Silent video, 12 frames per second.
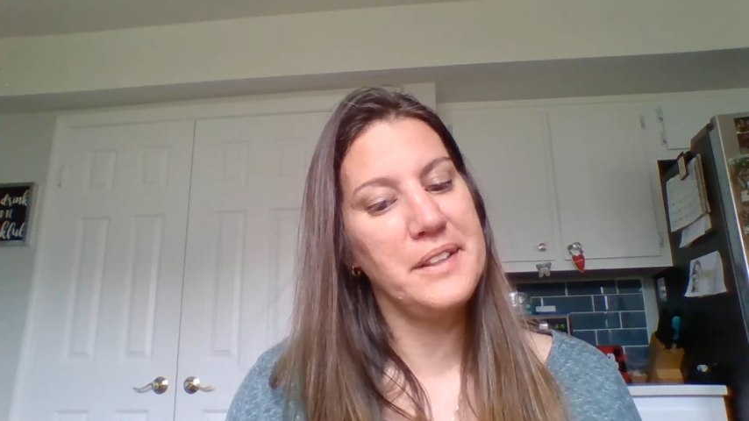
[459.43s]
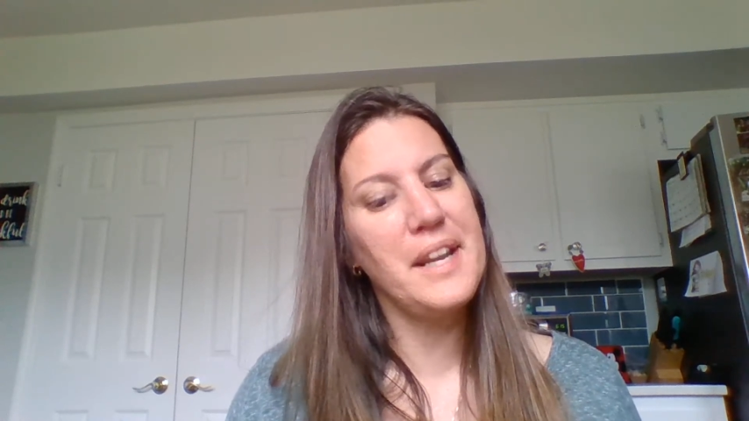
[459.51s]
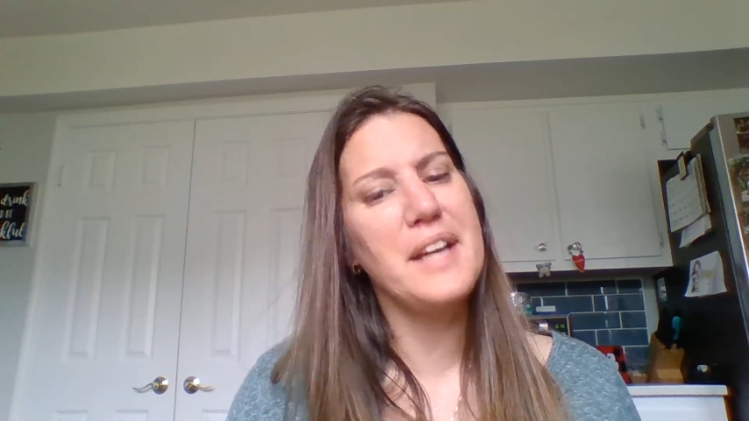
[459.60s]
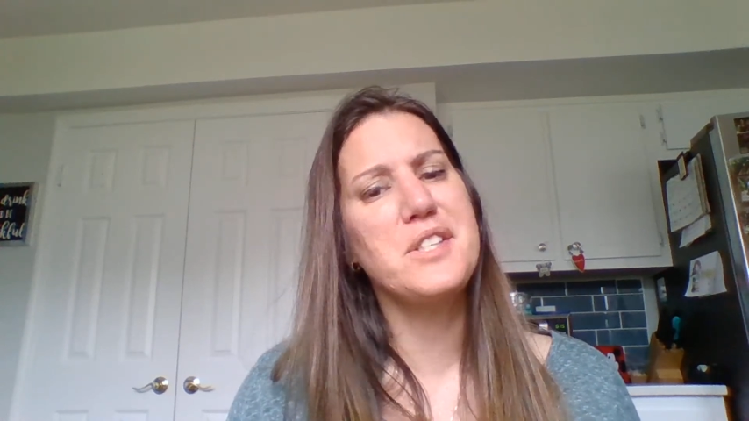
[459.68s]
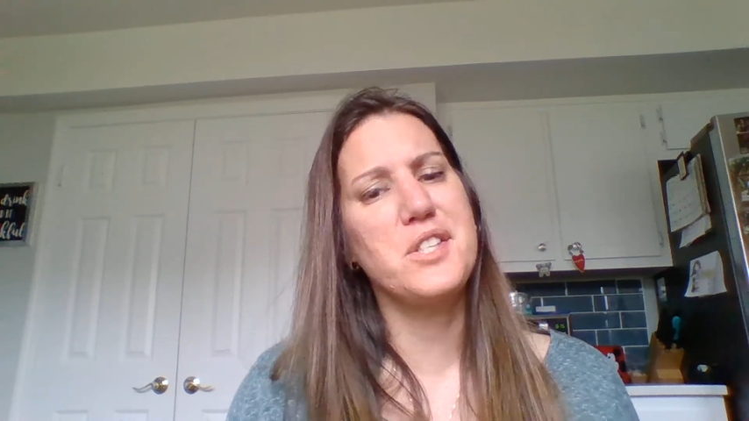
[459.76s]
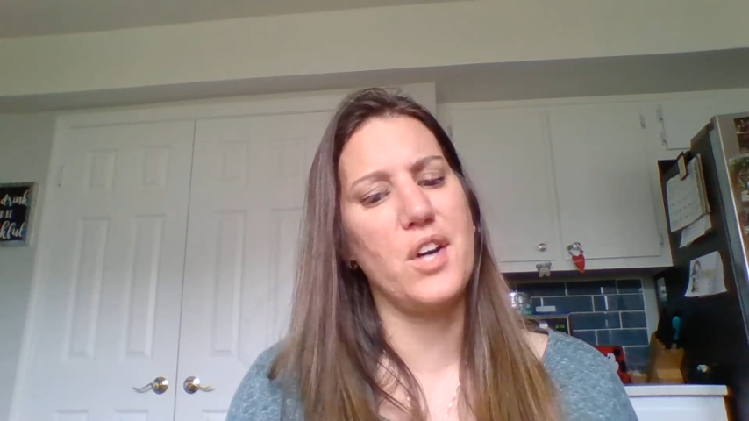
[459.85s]

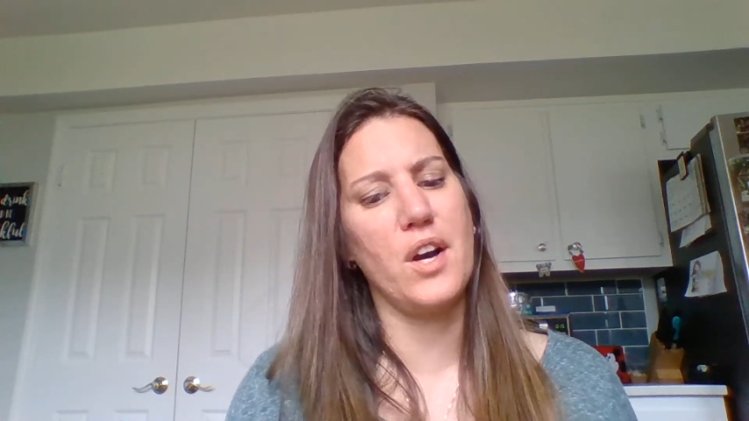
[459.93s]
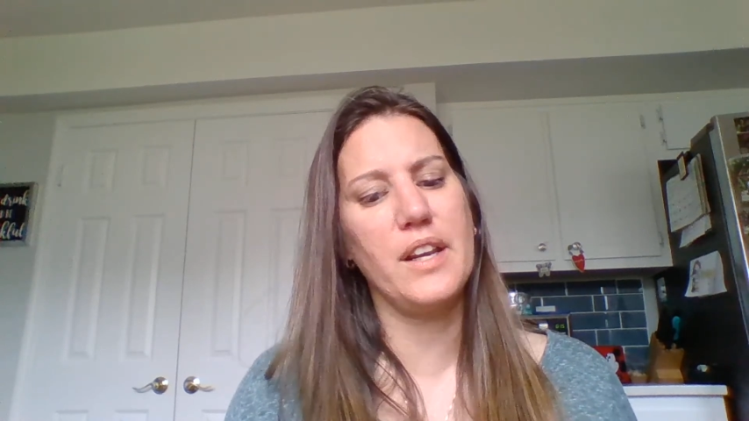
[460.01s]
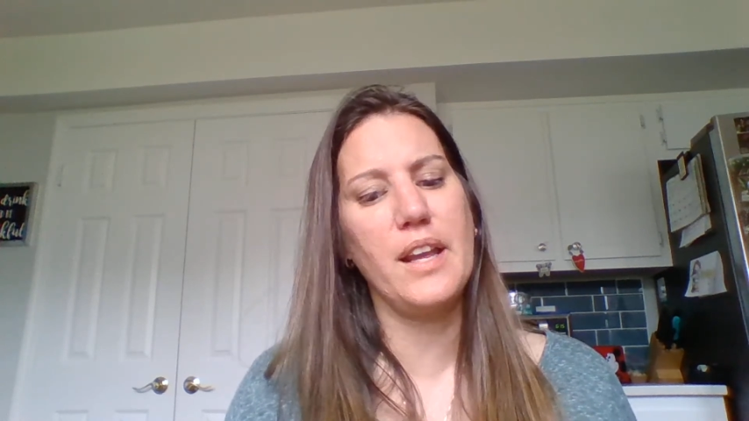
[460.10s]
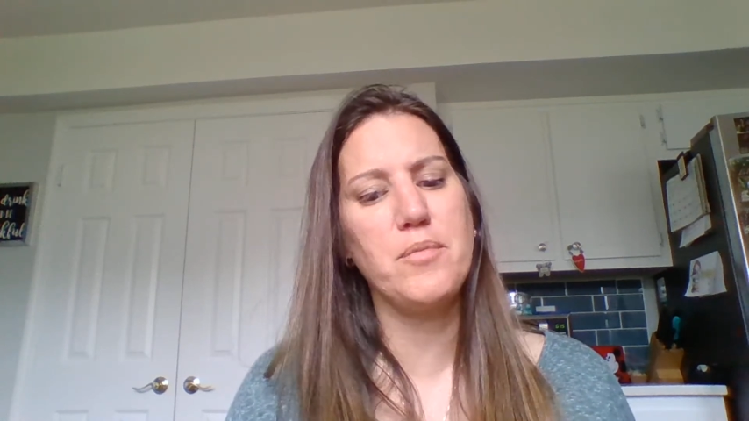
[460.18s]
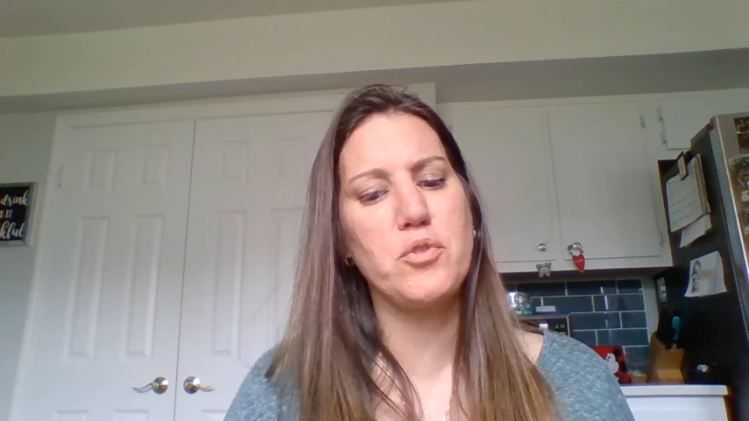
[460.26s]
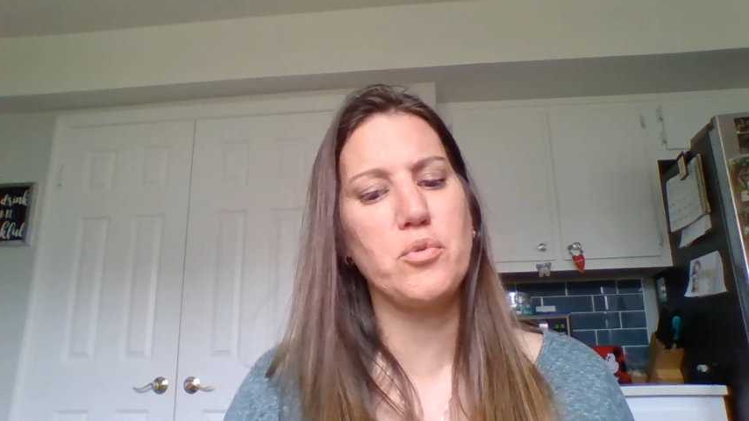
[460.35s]
Nice dog
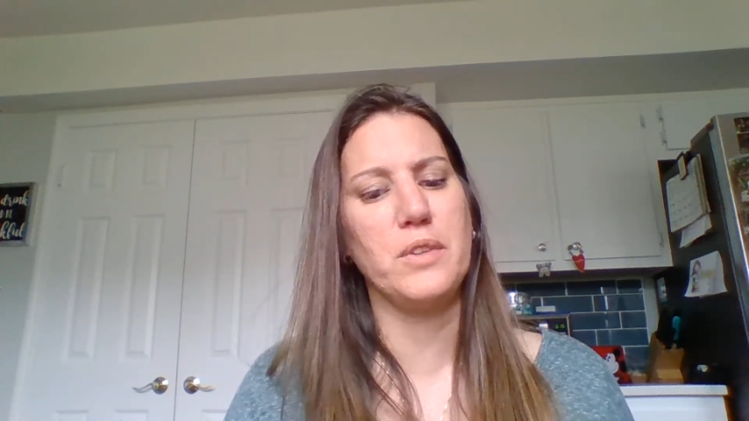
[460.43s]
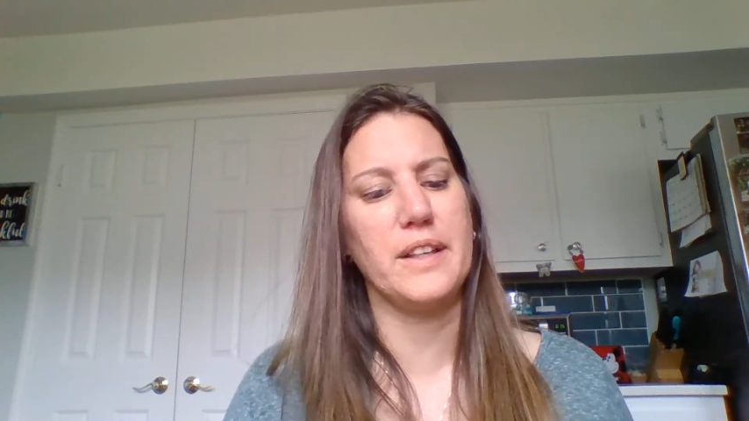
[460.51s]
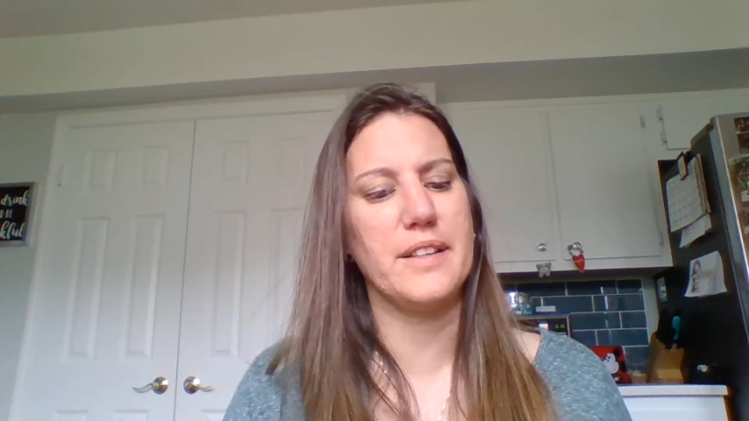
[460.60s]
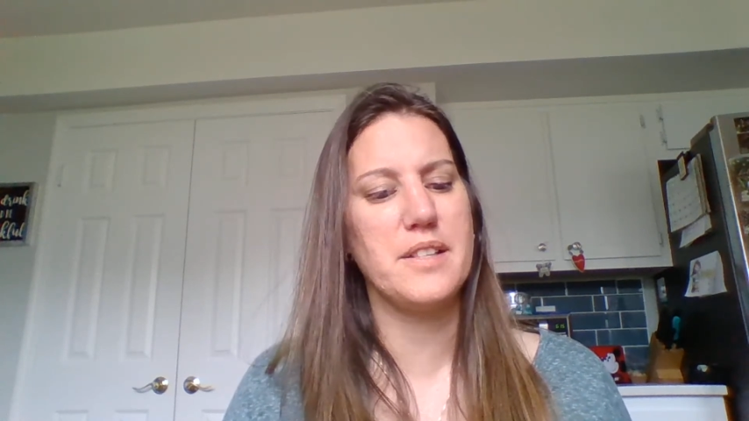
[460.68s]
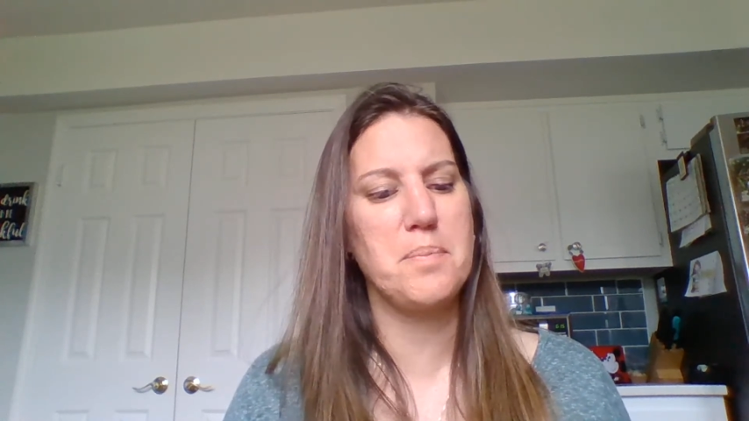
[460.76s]
named Julius.